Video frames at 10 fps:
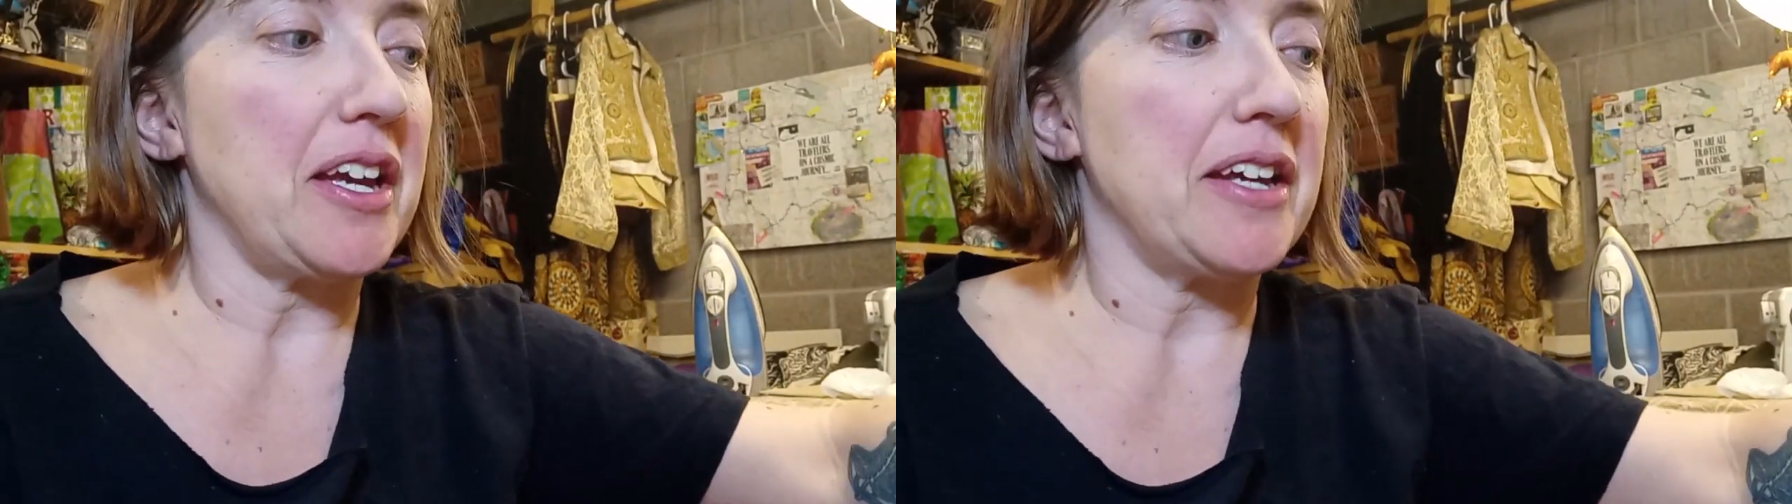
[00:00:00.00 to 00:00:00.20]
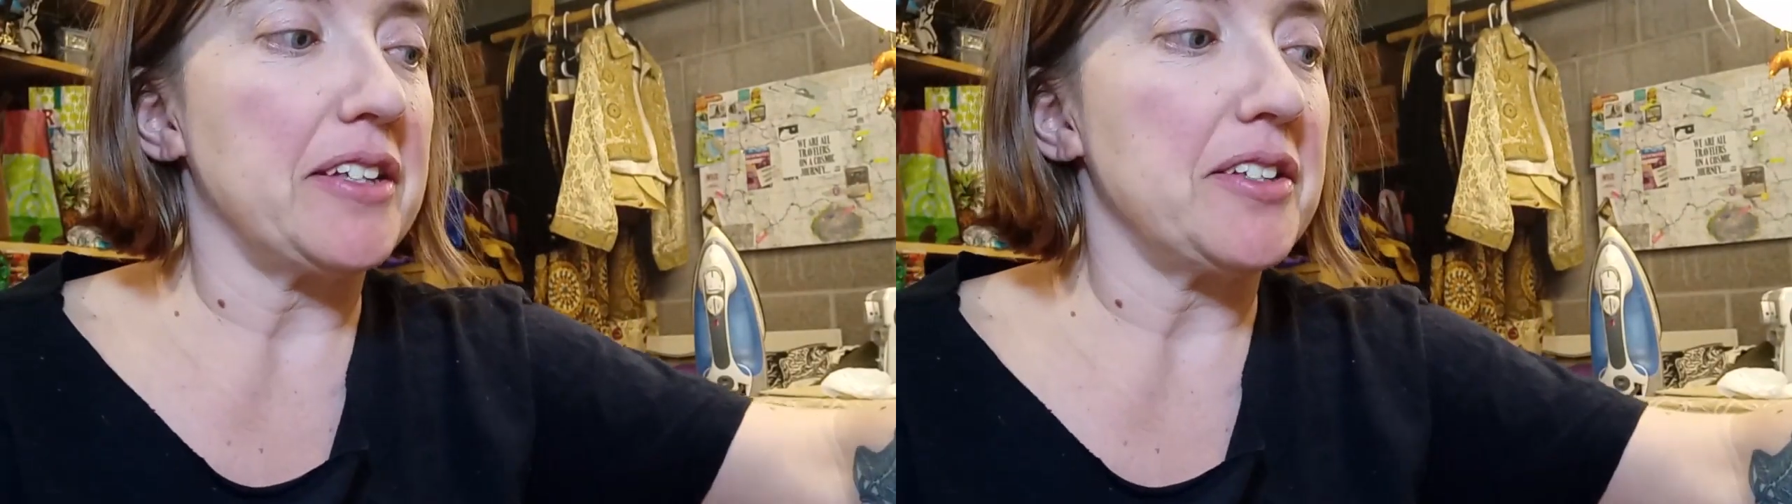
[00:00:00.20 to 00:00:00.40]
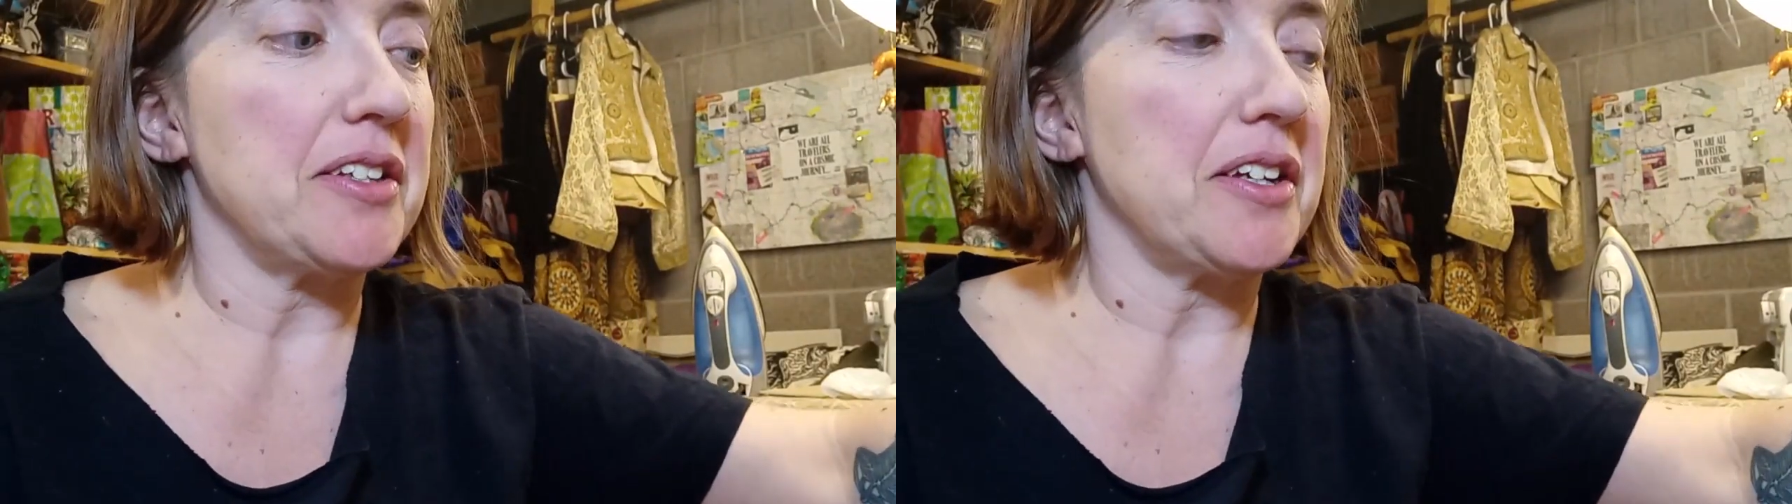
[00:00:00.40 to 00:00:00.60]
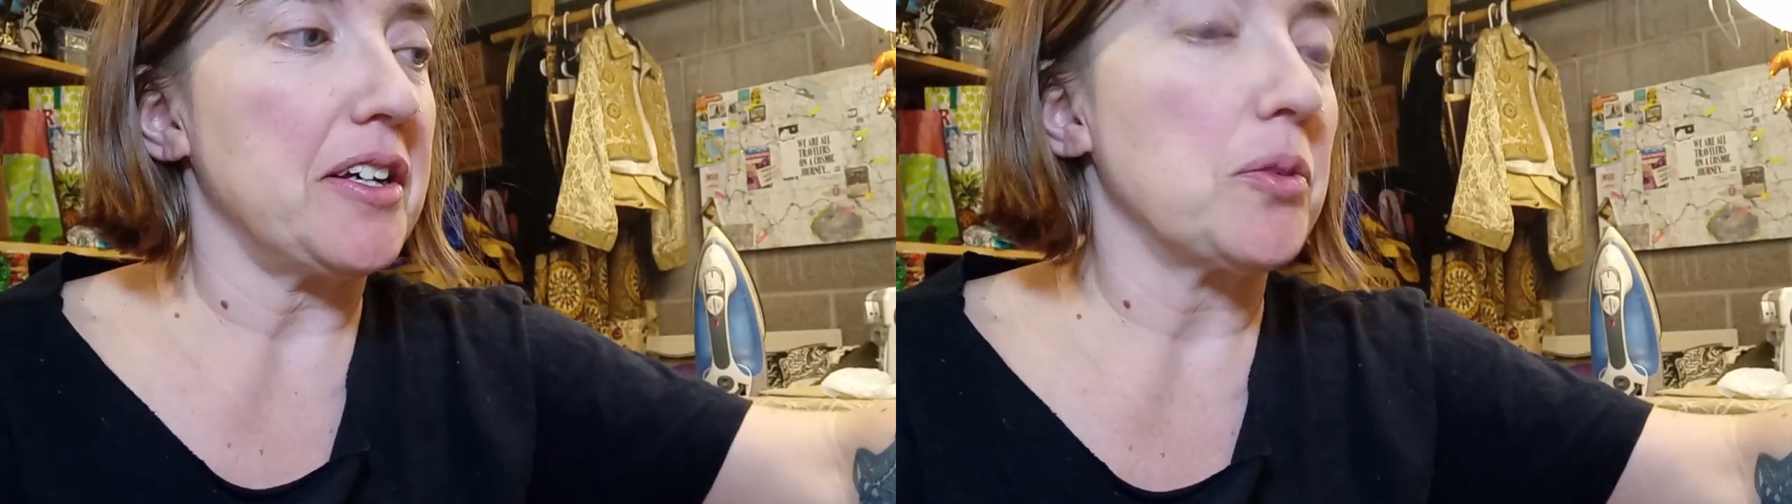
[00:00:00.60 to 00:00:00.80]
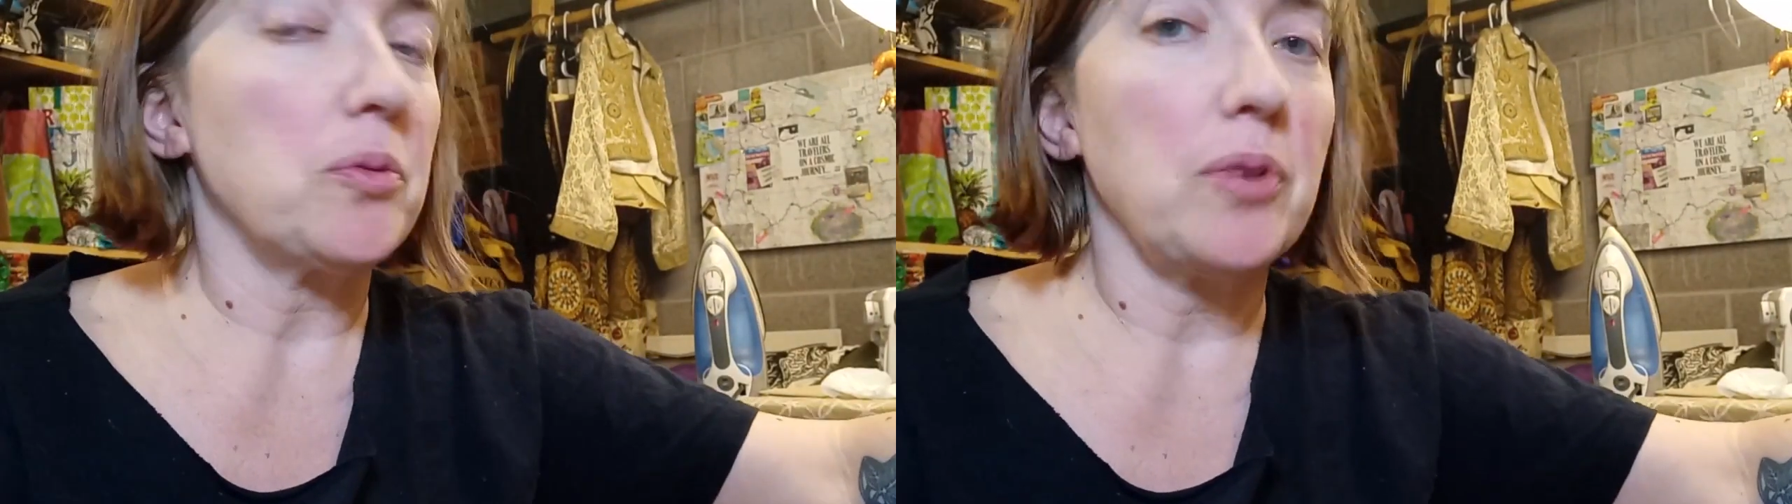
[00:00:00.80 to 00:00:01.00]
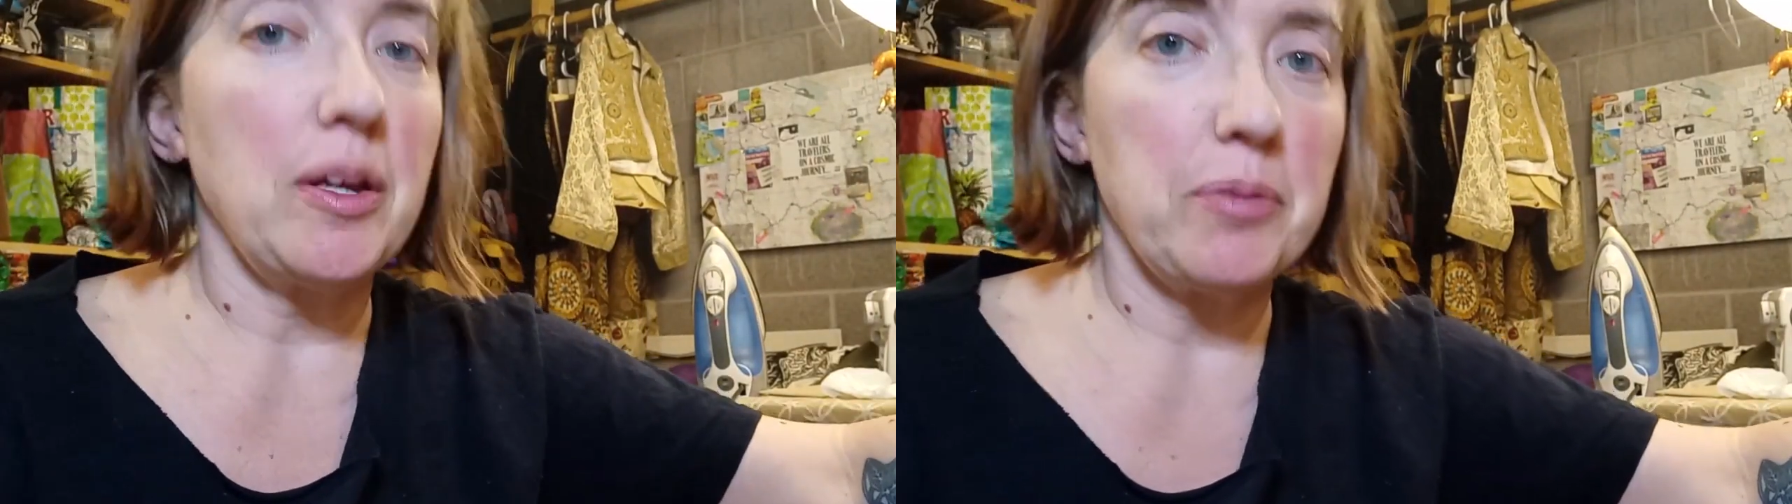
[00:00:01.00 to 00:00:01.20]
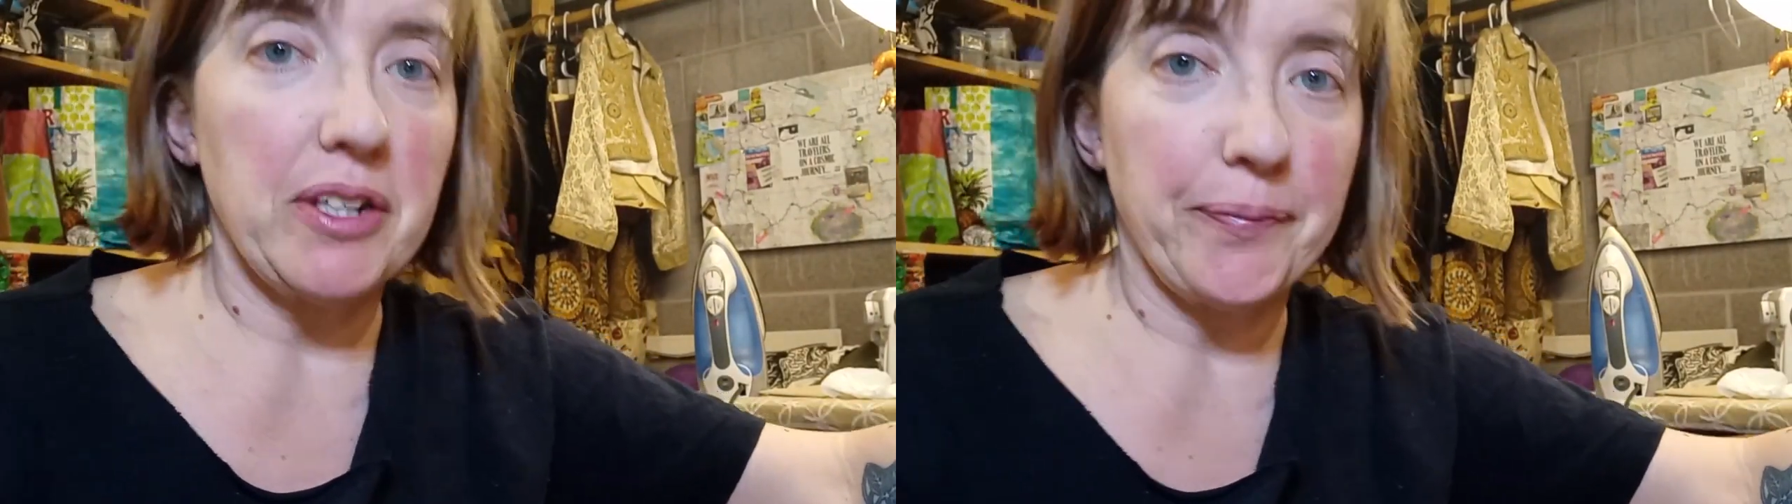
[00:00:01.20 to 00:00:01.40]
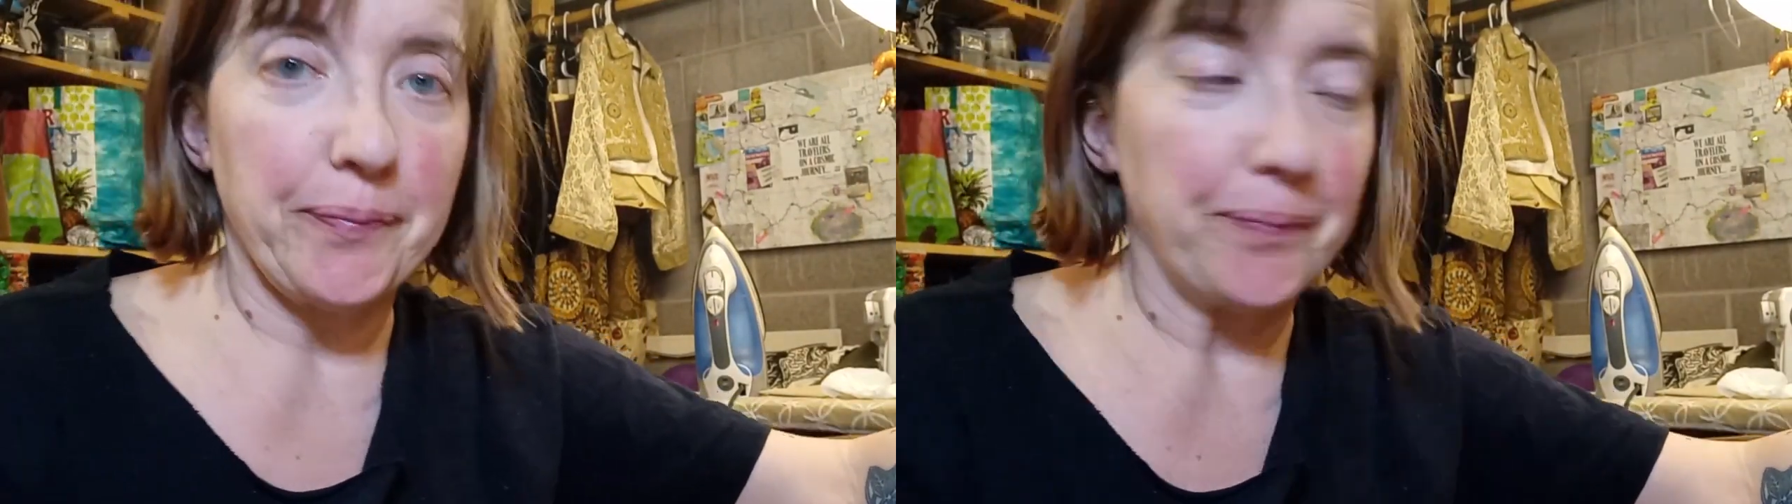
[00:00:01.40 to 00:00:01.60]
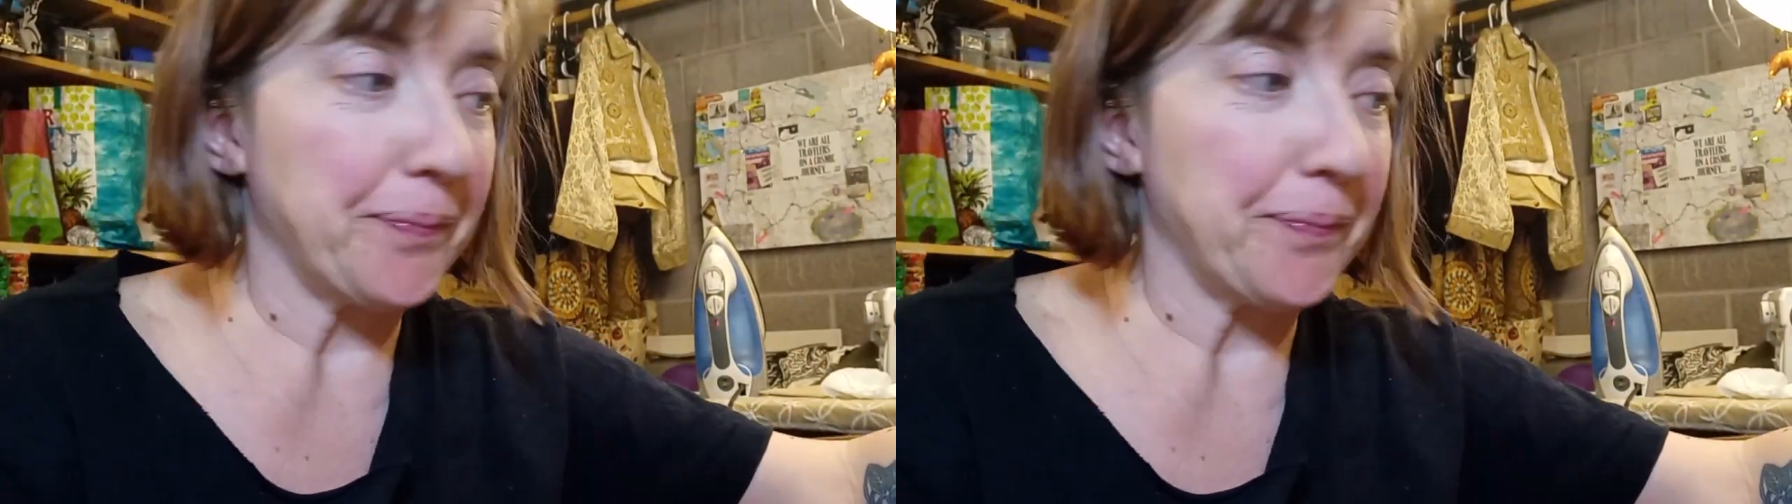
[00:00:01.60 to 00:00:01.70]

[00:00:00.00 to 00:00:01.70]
and rambling.